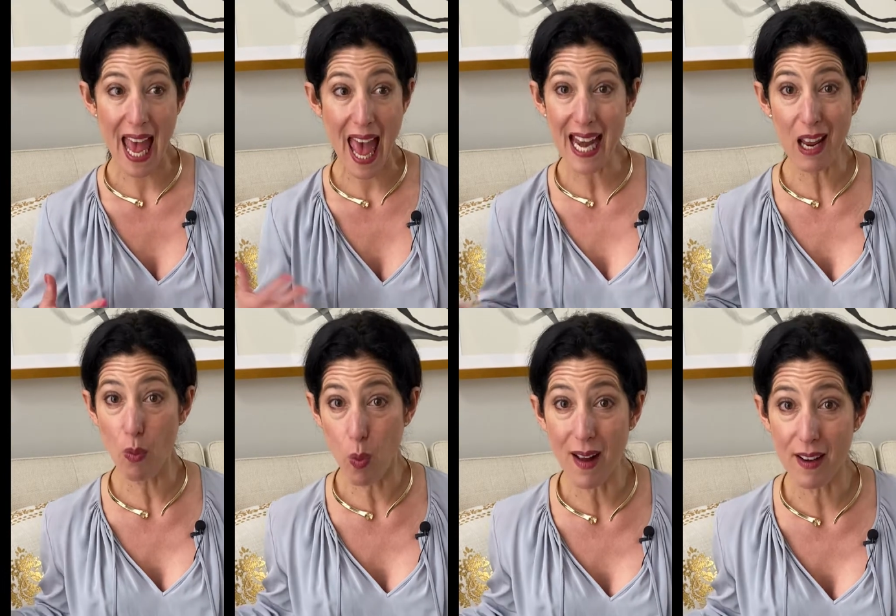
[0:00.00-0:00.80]
any
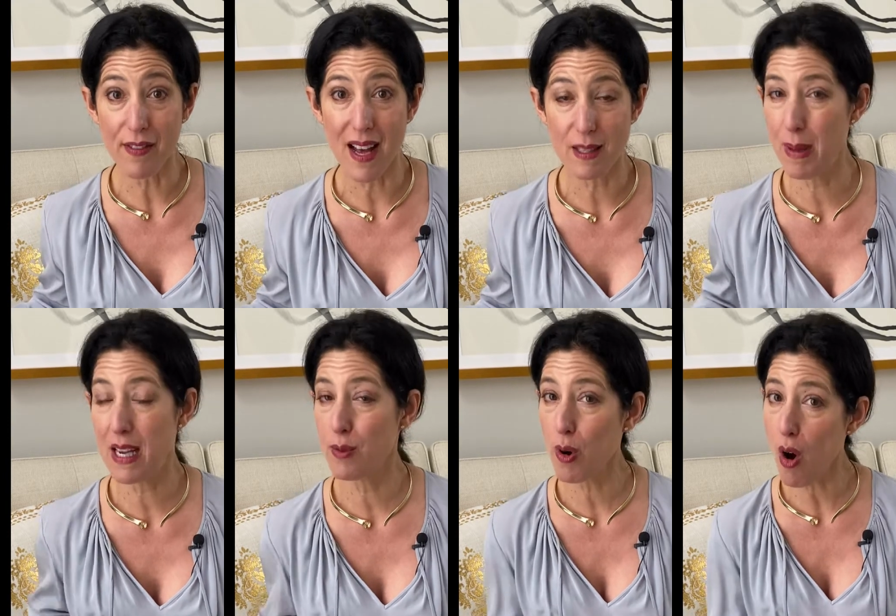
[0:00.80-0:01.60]
one of us
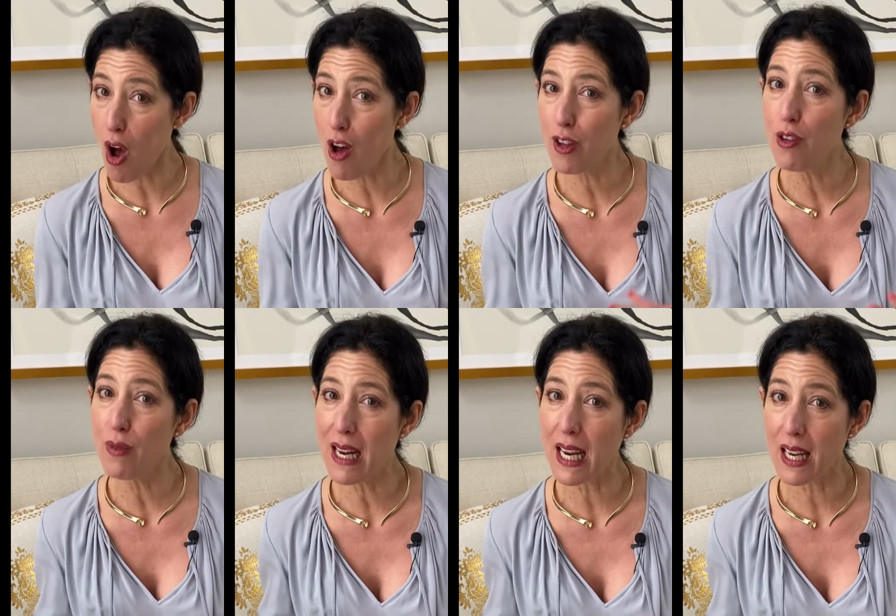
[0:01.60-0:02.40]
because we're all
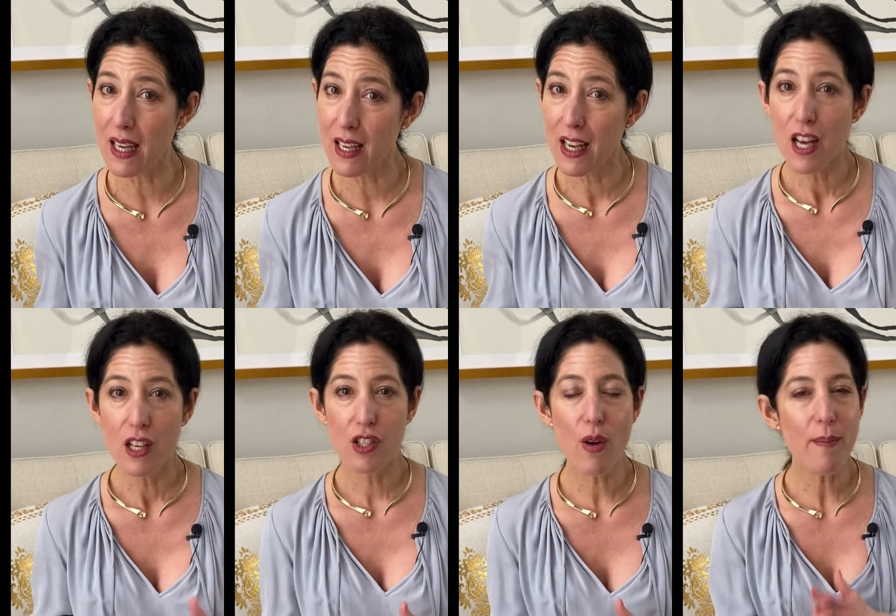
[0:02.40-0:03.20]
unique.
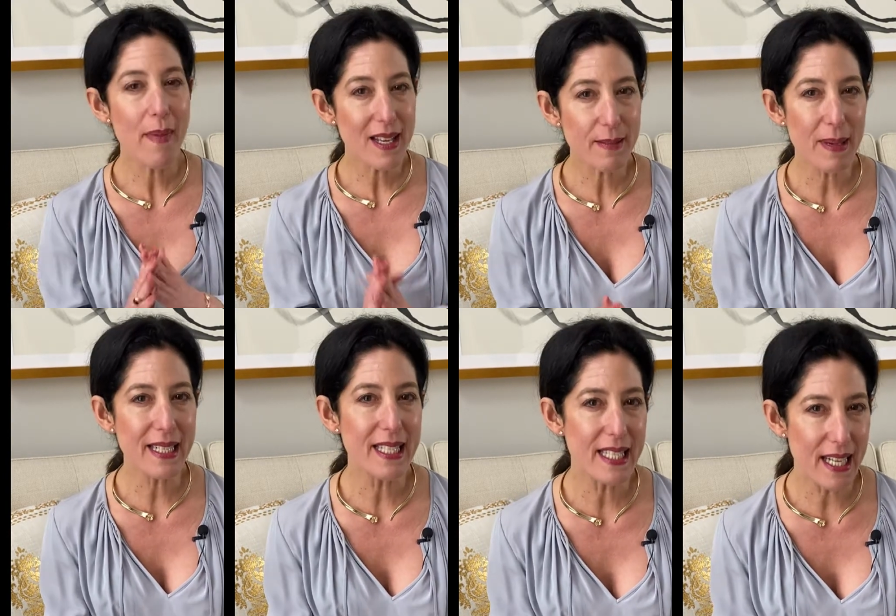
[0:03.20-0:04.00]
So it must be
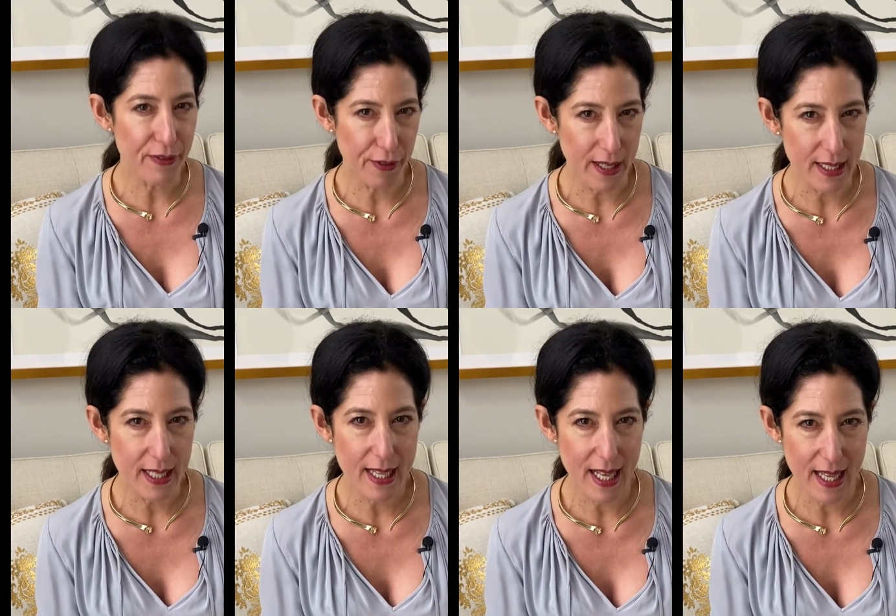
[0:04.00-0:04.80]
different
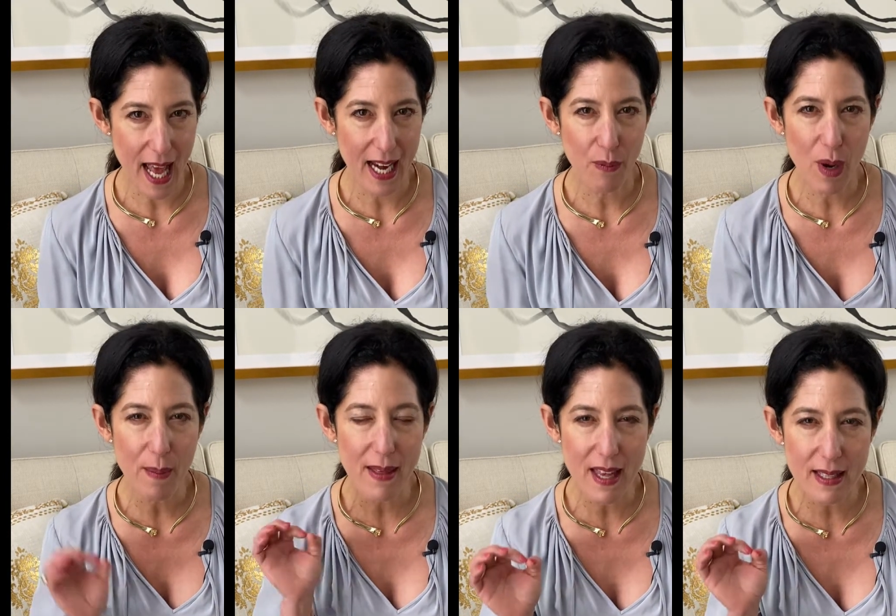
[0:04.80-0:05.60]
than that. We,
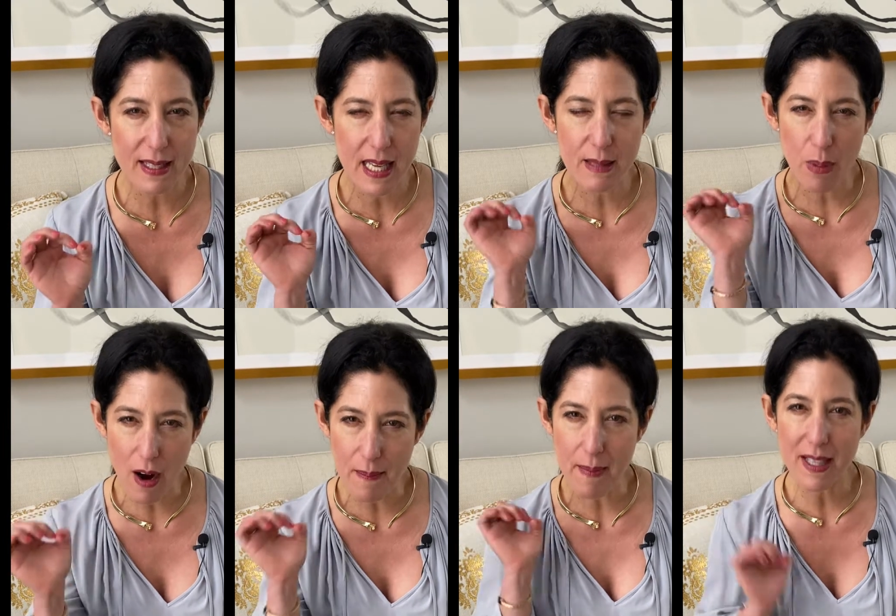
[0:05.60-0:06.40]
this, this
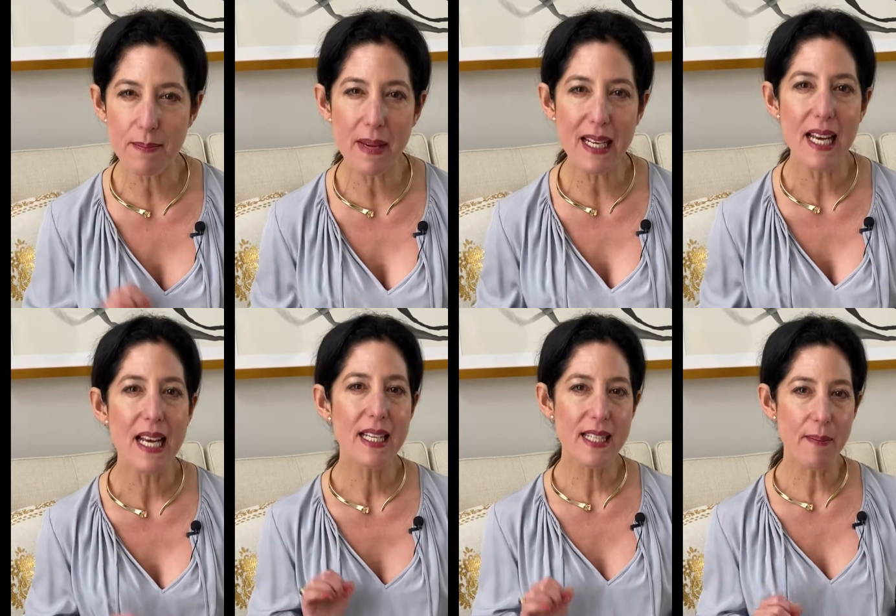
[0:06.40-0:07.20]
part must mean
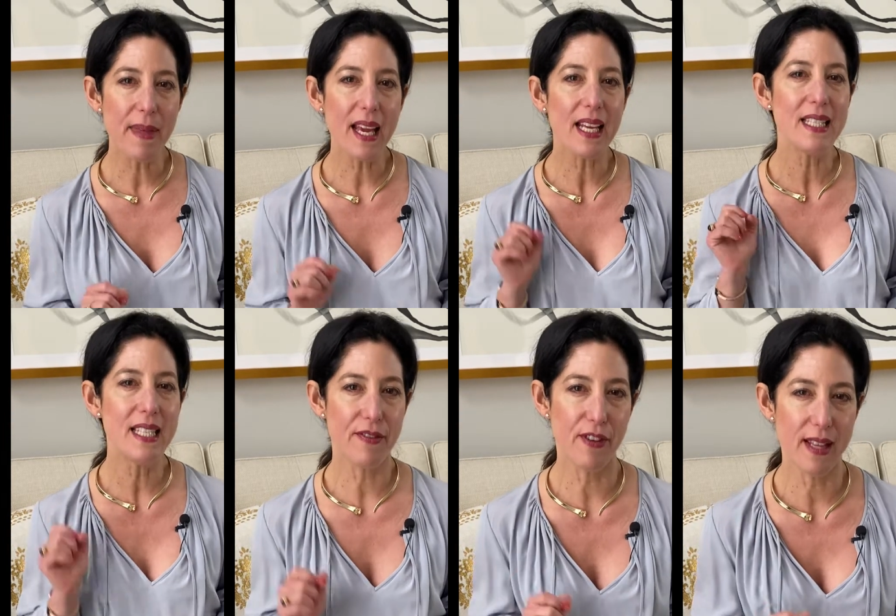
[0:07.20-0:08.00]
something
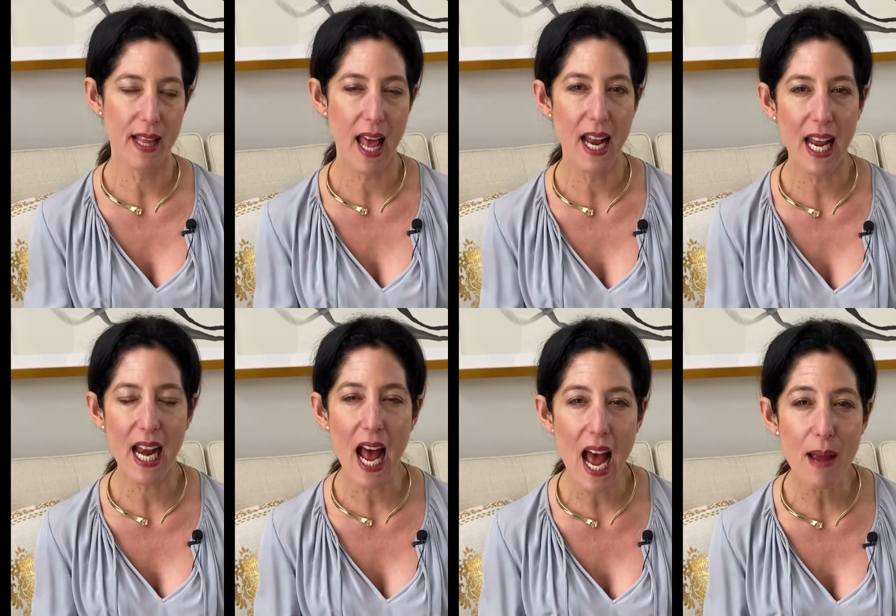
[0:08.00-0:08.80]
different than that.
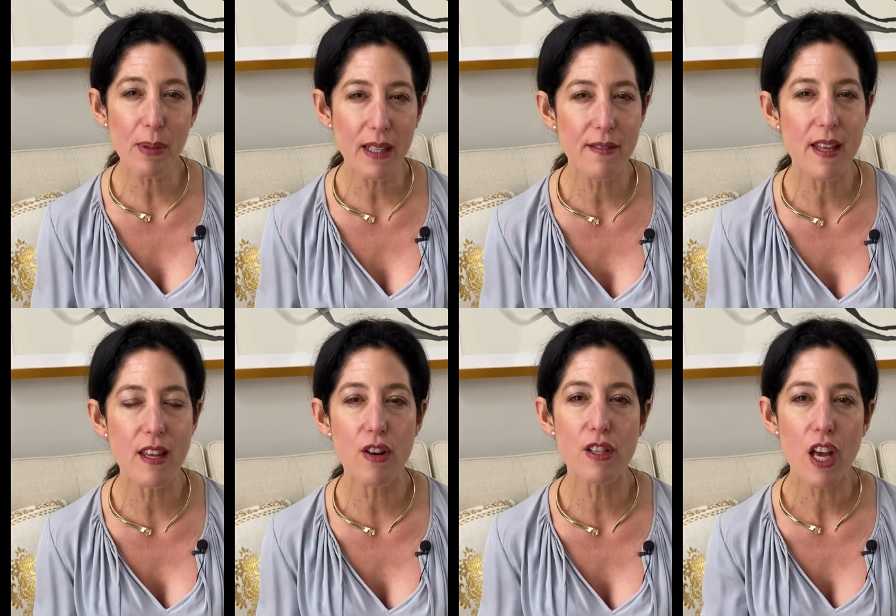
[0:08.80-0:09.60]
And I believe that
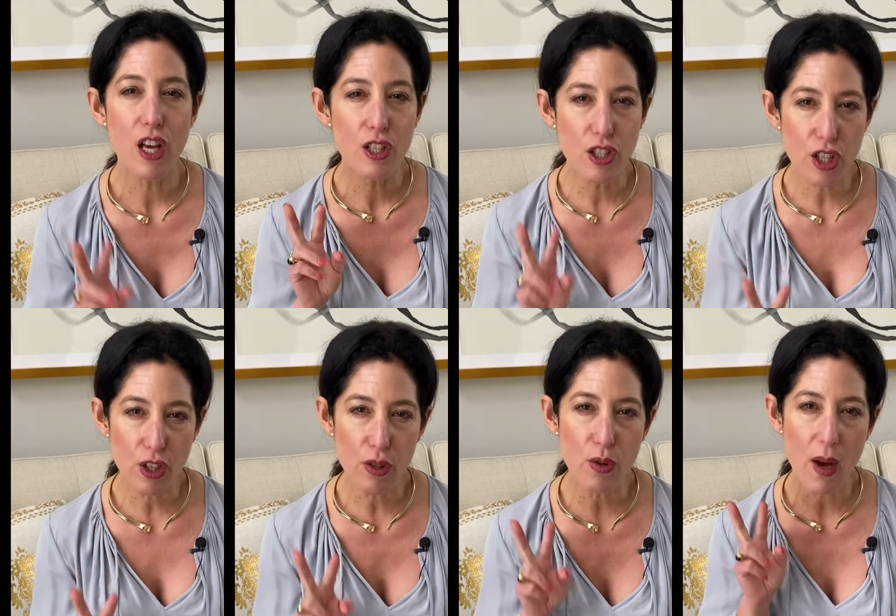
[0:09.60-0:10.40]
there is
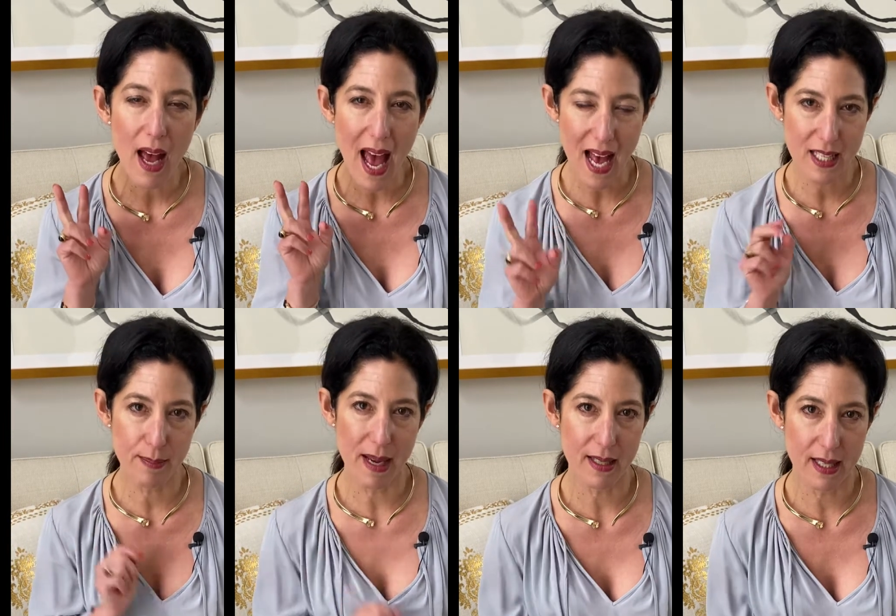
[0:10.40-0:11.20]
two
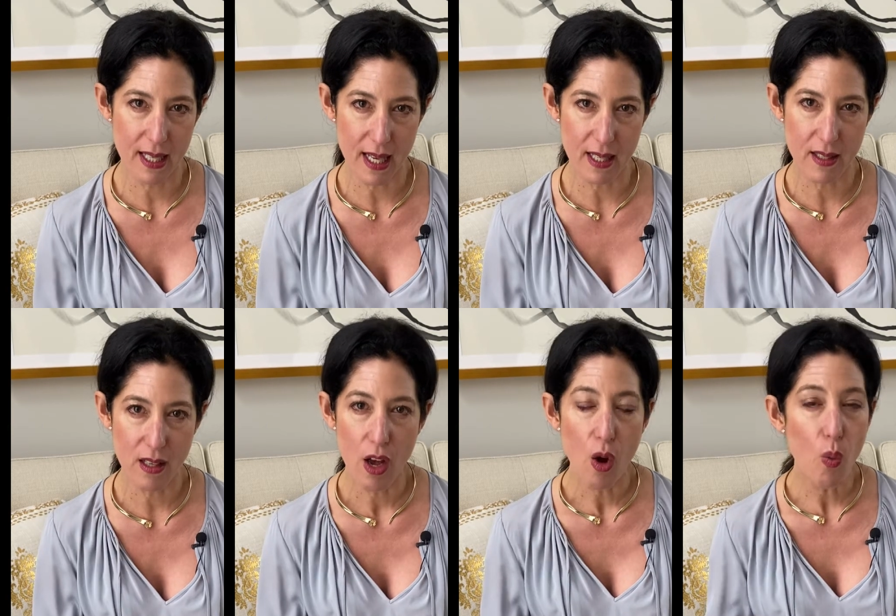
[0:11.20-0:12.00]
aspects to this.
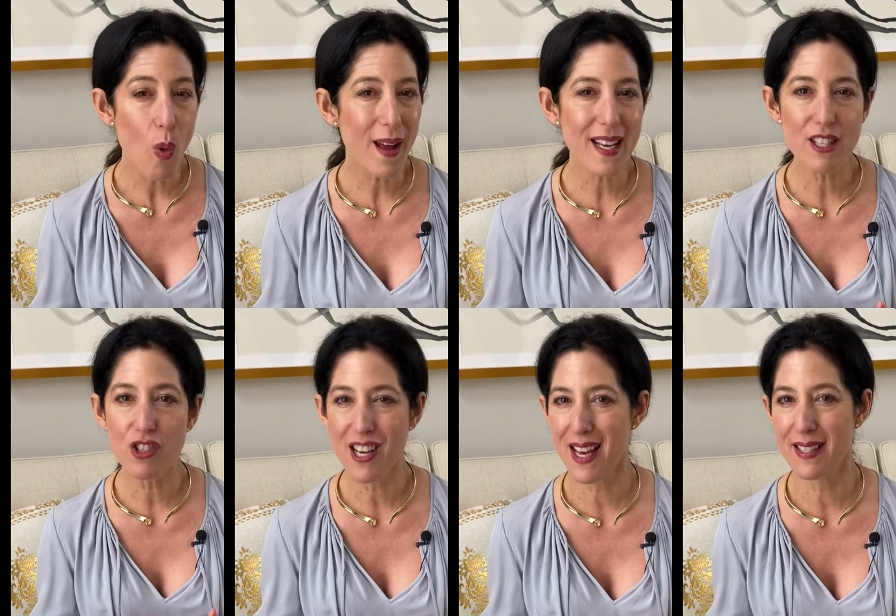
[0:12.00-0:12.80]
One is
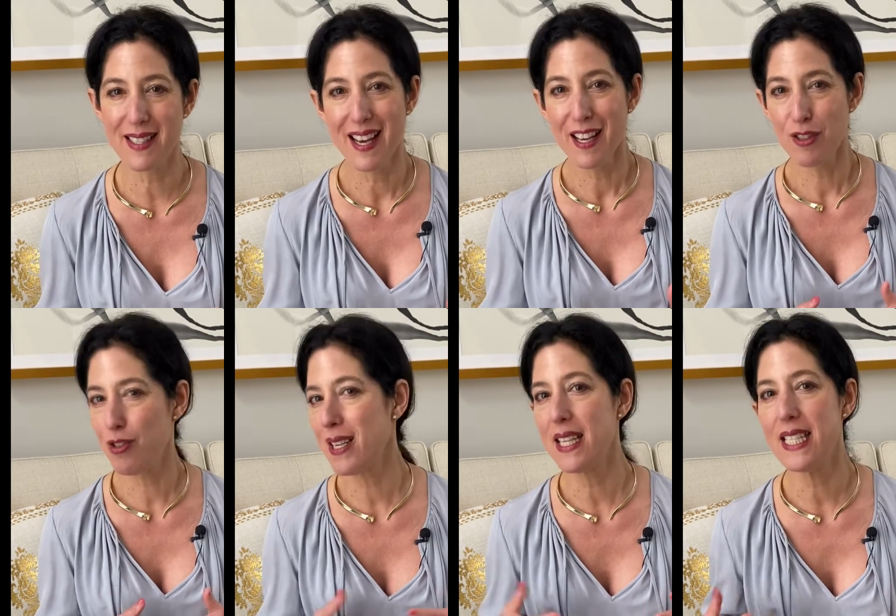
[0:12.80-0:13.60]
just
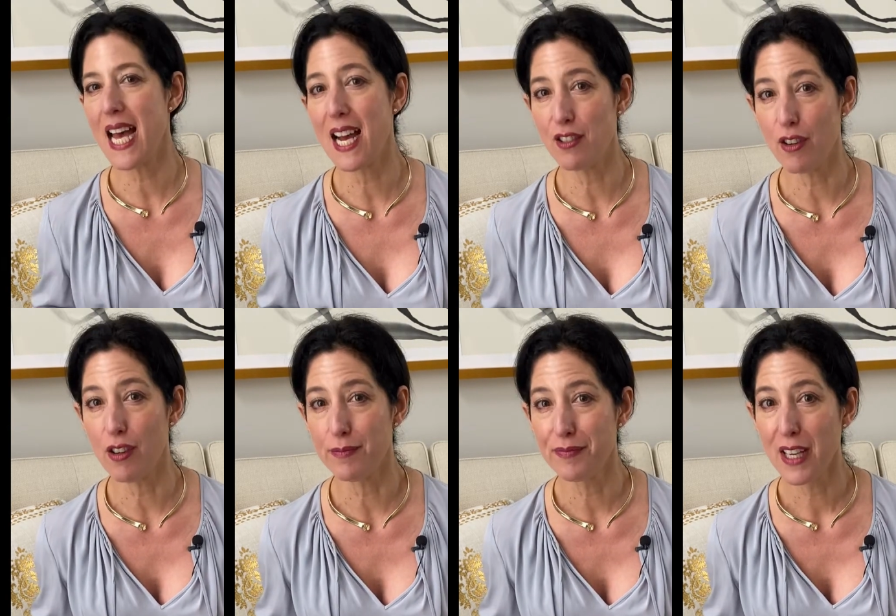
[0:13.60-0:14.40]
strictly tactical.